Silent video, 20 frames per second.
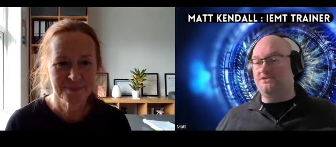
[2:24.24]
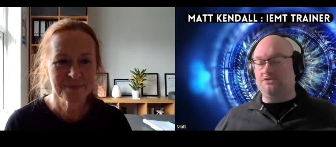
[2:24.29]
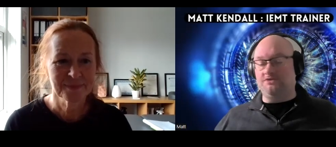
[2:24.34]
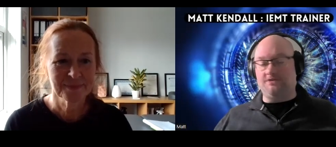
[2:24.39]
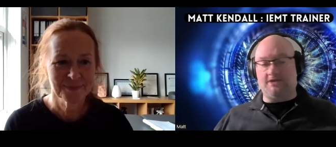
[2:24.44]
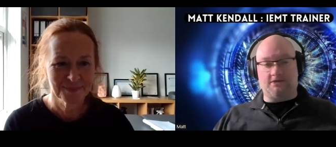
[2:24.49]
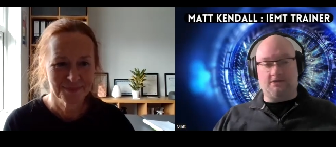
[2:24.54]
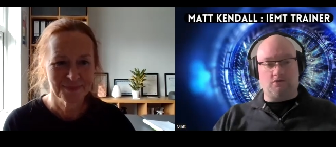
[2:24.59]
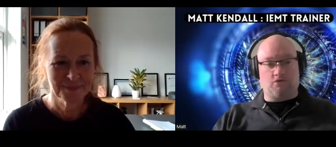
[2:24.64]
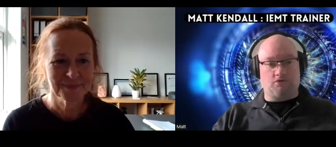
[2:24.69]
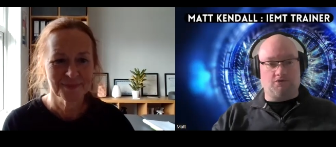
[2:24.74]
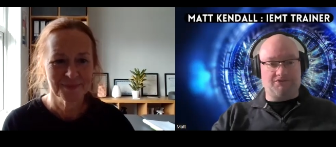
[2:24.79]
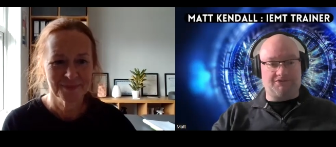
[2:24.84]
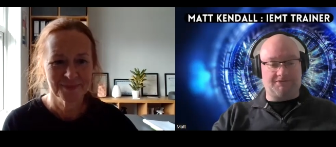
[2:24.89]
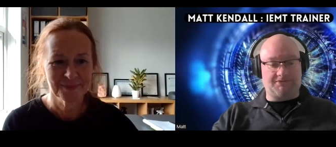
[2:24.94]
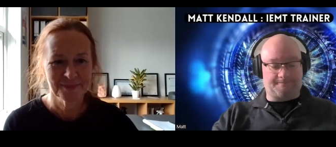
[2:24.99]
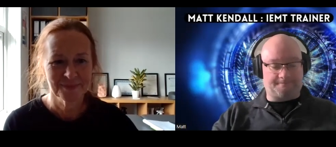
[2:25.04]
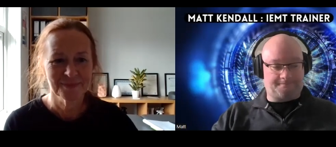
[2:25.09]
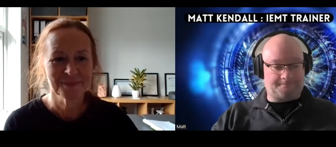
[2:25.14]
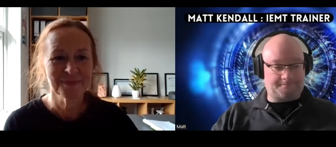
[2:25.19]
Speaker 1: a two day
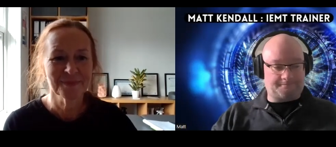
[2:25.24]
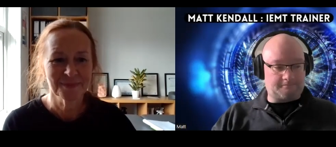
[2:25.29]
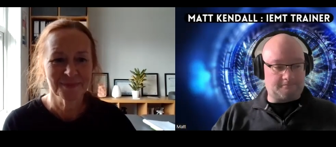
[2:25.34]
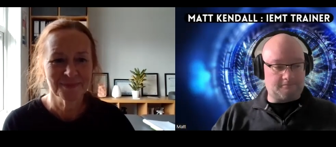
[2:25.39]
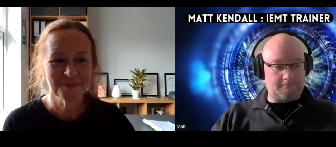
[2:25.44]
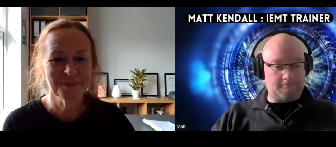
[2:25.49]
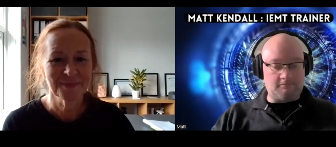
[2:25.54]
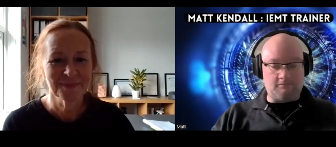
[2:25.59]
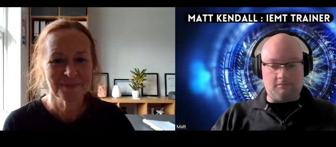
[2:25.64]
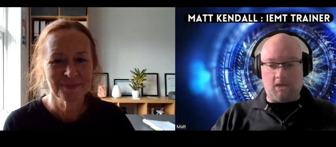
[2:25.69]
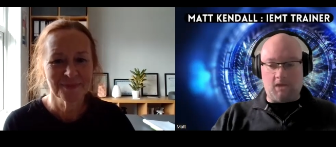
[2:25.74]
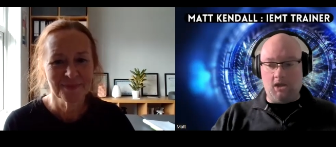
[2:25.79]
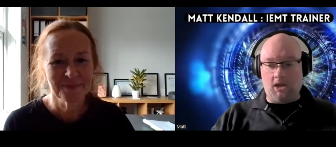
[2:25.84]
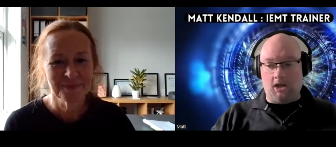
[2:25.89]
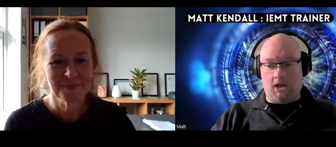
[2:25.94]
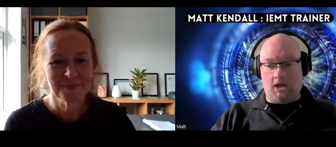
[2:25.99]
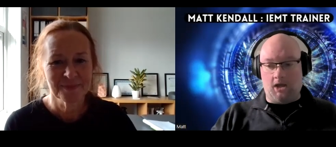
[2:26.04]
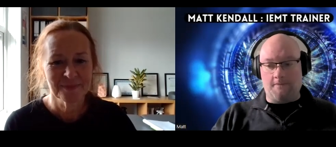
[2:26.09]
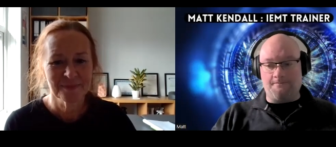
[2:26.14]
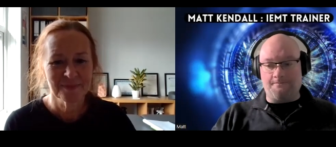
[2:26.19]
course.
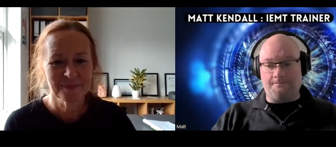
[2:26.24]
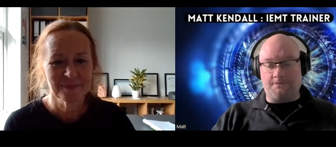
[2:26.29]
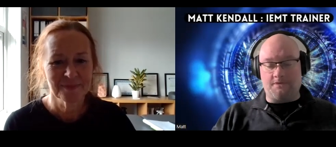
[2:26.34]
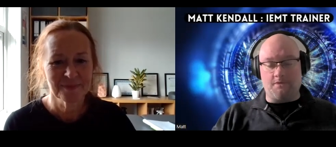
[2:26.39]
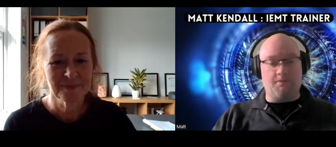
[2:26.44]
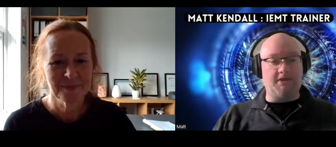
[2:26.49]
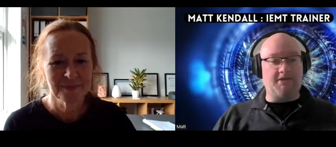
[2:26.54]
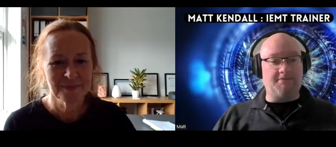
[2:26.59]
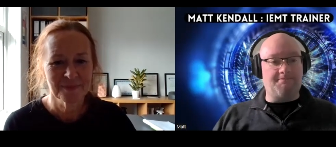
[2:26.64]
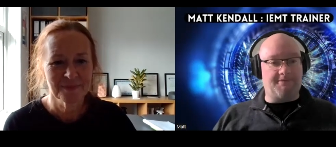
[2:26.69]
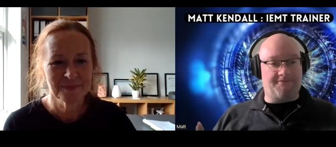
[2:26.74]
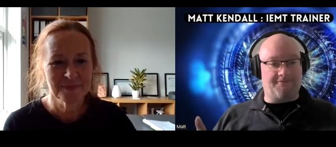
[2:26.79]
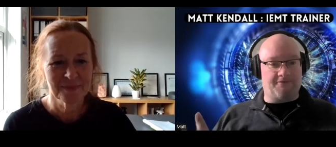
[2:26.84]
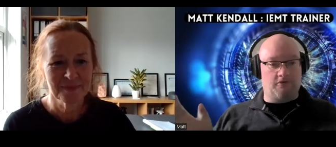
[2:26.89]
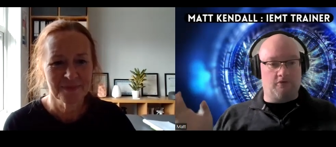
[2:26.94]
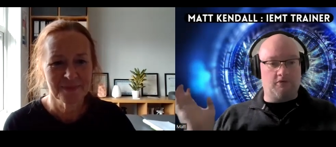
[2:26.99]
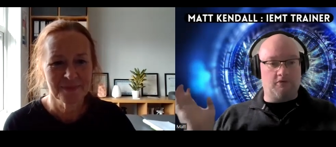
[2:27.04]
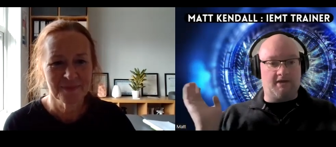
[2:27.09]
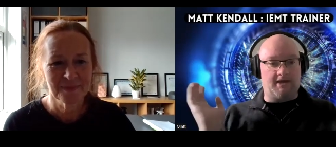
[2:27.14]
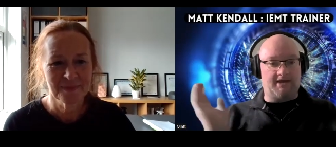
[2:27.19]
Um, the week
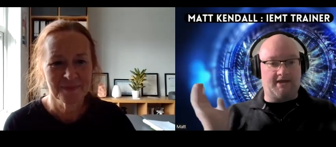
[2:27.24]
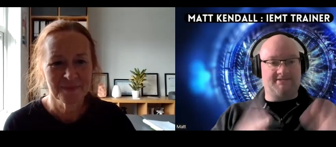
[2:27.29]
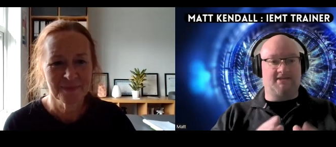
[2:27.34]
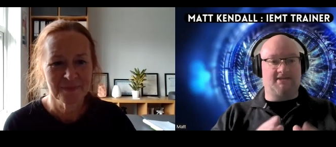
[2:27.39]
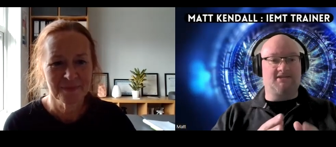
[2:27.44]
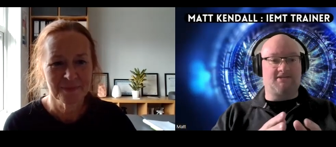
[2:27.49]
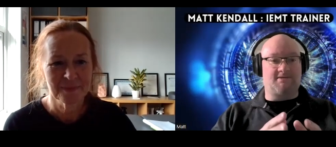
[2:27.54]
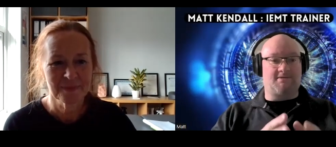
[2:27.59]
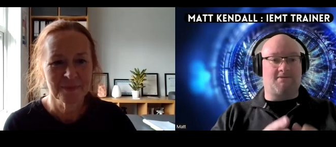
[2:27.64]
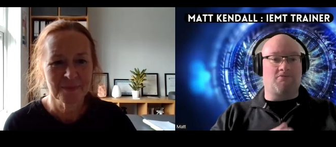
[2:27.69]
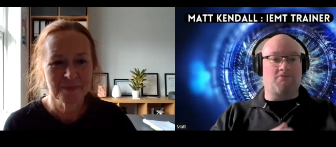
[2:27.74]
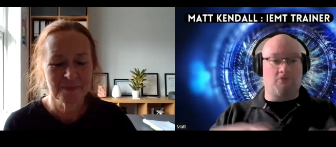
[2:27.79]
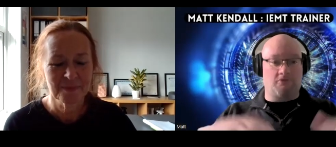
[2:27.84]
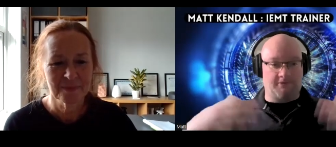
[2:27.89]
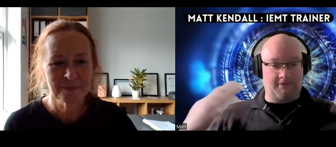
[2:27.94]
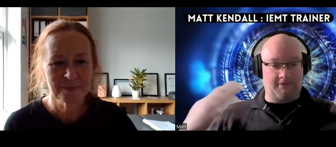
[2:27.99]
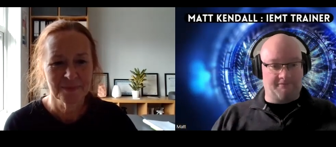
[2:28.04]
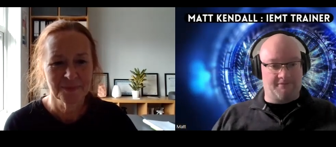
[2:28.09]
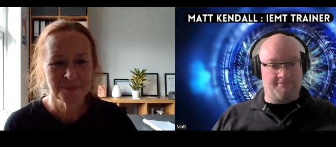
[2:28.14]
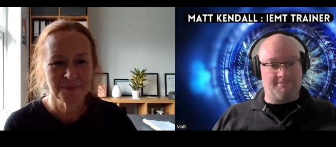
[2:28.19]
before, I send you out
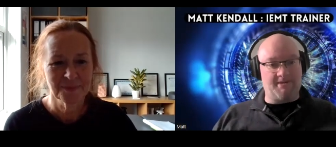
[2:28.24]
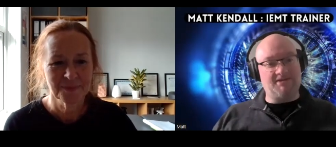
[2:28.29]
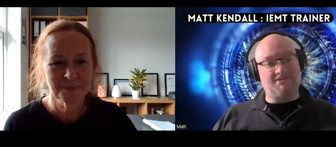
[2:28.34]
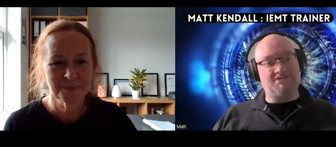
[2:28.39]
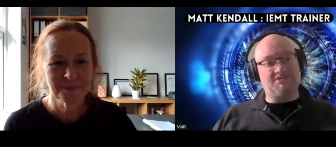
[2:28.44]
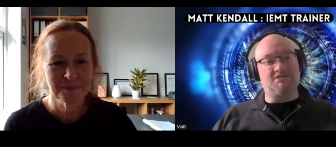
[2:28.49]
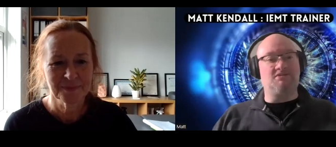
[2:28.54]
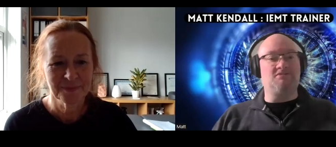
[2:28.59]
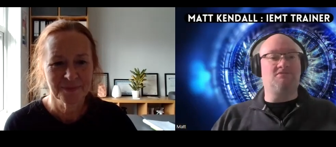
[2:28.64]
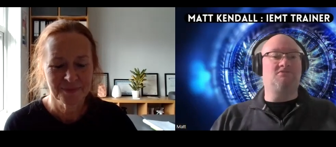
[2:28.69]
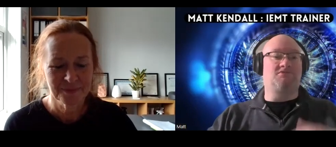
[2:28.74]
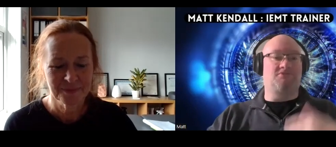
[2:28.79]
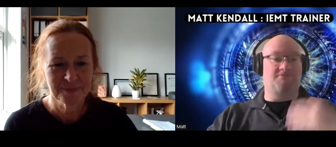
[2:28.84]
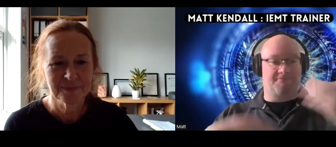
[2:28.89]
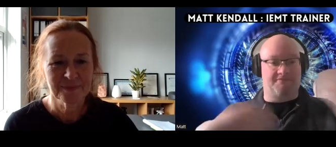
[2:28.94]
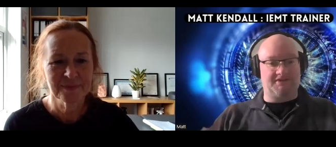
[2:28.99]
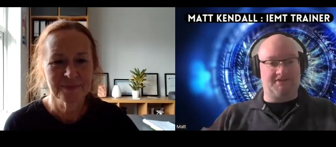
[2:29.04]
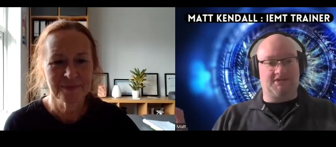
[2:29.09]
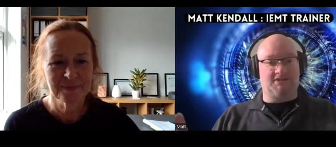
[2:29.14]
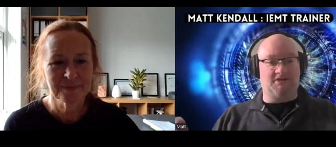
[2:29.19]
all the information.
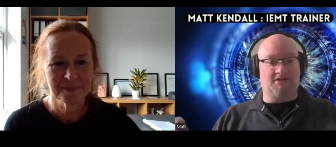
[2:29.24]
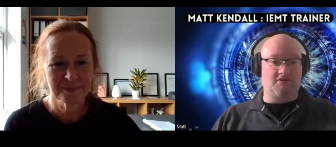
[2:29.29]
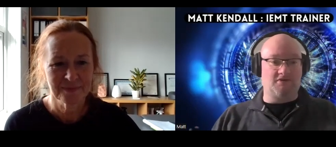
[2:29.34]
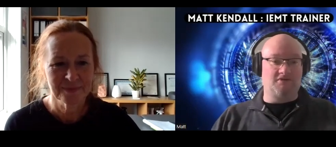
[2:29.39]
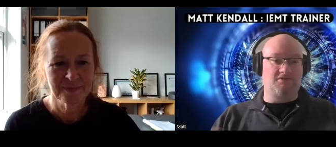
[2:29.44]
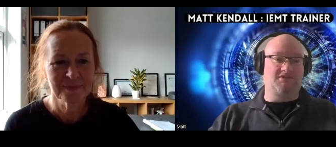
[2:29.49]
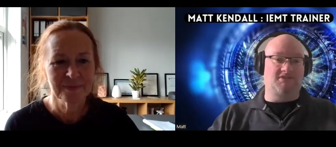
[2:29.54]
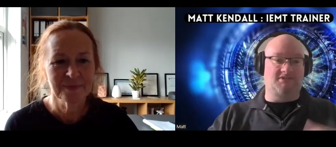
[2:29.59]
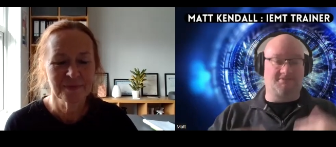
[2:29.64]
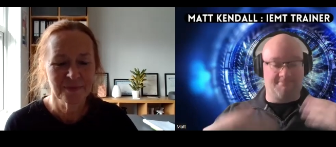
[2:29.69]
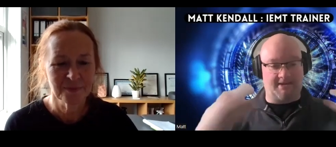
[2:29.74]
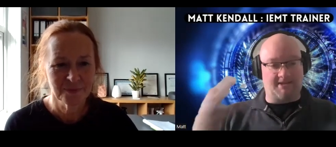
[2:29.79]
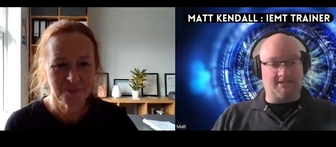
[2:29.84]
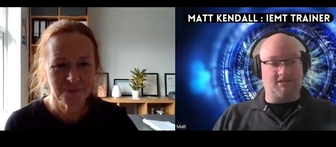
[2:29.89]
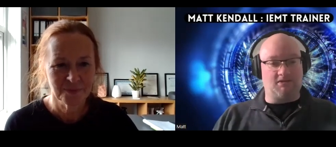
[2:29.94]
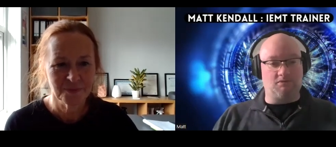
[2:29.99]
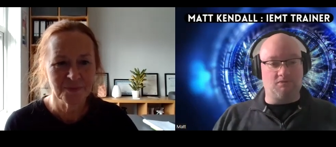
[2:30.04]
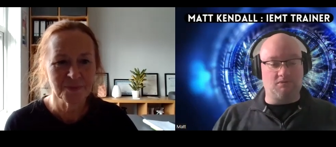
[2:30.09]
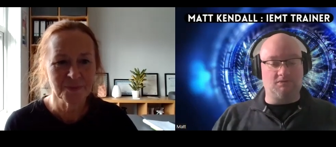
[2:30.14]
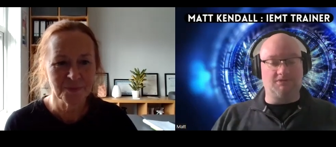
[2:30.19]
There's videos. There's
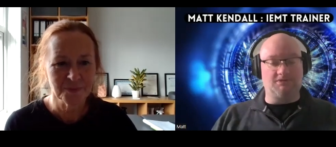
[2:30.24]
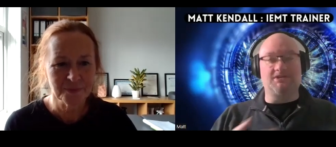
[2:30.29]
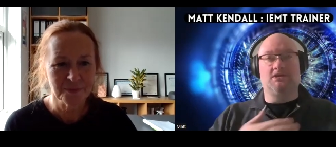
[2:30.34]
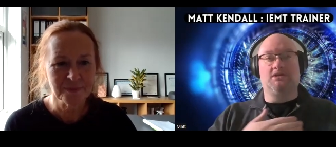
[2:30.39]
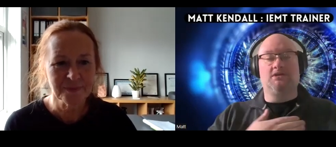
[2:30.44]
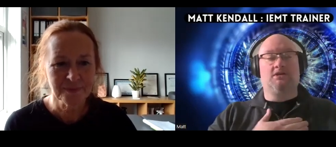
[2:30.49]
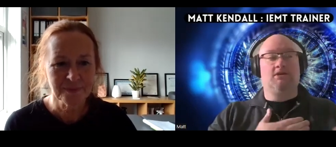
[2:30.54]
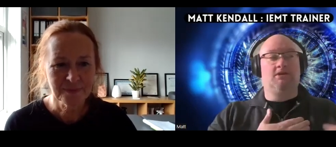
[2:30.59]
manuals.